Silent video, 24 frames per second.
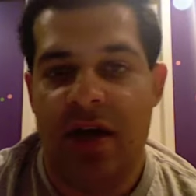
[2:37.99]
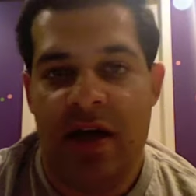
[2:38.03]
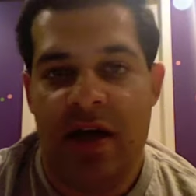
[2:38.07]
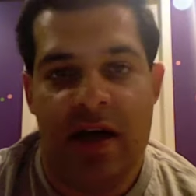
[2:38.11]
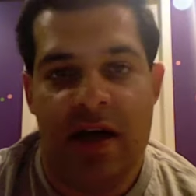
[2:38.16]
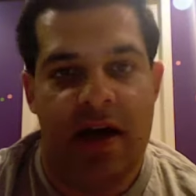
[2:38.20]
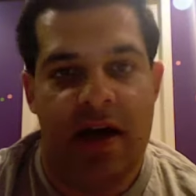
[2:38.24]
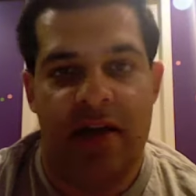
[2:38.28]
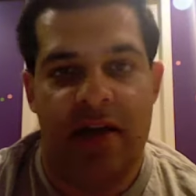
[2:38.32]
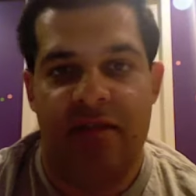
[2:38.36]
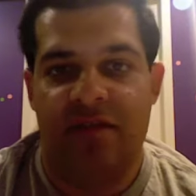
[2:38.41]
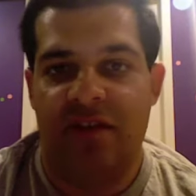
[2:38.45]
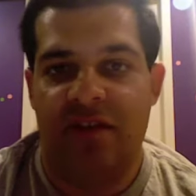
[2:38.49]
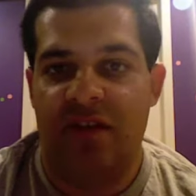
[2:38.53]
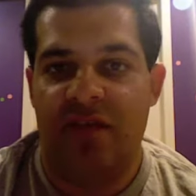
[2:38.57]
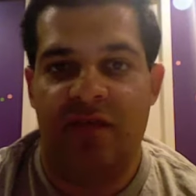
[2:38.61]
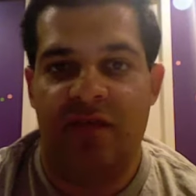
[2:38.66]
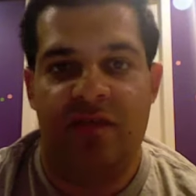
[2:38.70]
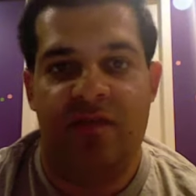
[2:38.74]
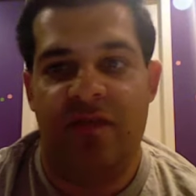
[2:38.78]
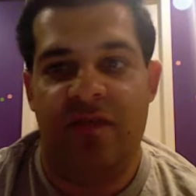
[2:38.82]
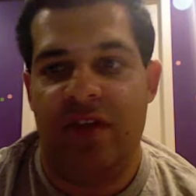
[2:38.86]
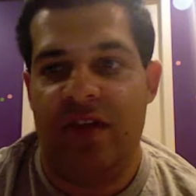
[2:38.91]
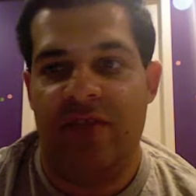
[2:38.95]
It
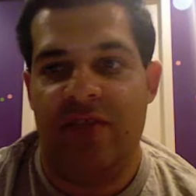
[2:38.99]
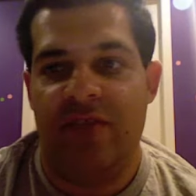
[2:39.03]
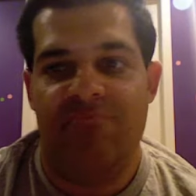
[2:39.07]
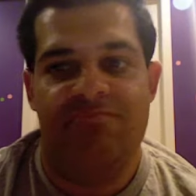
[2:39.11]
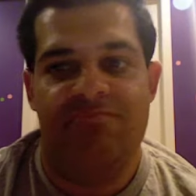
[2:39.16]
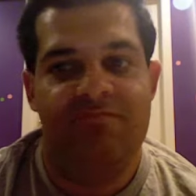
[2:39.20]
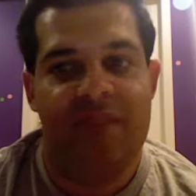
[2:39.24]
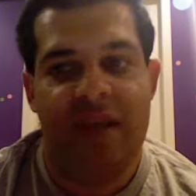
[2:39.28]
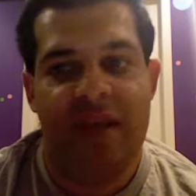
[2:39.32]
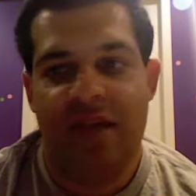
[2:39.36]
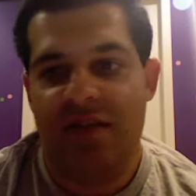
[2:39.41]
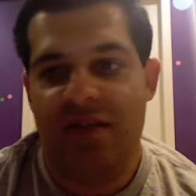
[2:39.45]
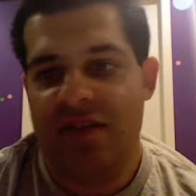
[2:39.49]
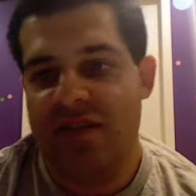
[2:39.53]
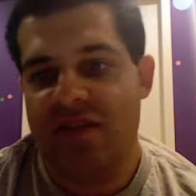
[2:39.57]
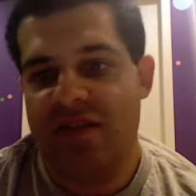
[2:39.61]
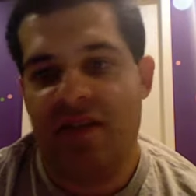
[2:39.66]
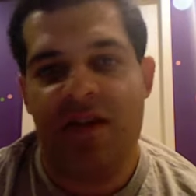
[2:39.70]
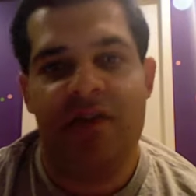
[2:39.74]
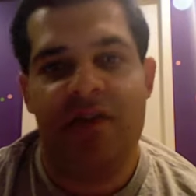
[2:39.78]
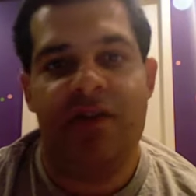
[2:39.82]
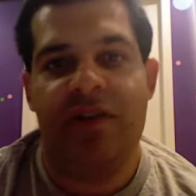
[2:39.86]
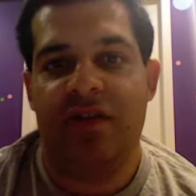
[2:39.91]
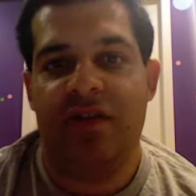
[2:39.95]
doesn't fit. They
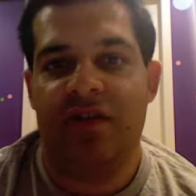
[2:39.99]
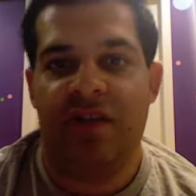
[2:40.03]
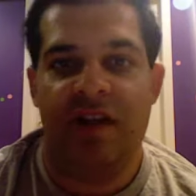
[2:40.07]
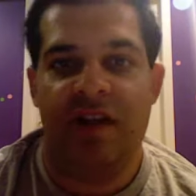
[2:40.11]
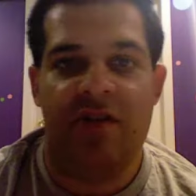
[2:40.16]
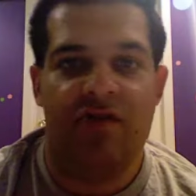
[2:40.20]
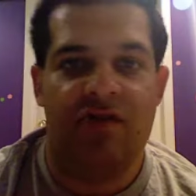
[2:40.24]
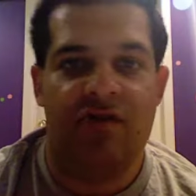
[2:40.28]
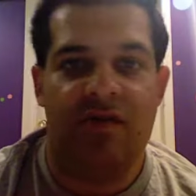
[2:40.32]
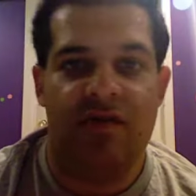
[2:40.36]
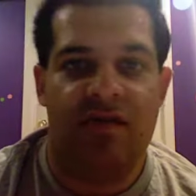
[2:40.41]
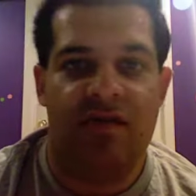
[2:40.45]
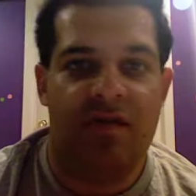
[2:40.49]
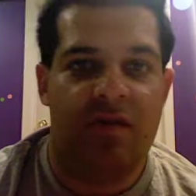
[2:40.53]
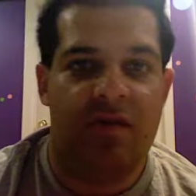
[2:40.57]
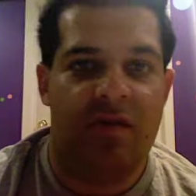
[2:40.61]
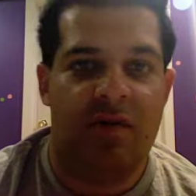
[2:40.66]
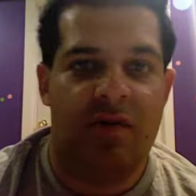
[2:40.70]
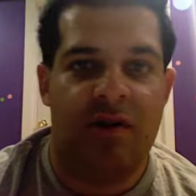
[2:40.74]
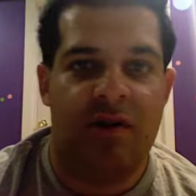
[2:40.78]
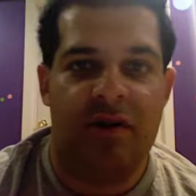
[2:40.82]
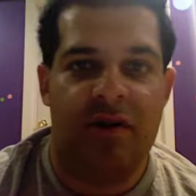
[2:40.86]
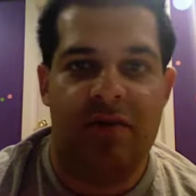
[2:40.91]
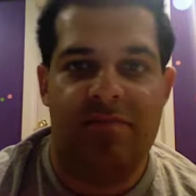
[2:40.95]
sell an extension
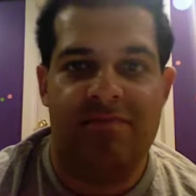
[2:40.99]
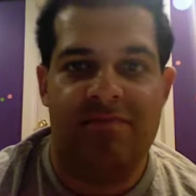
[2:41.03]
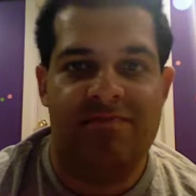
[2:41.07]
for it.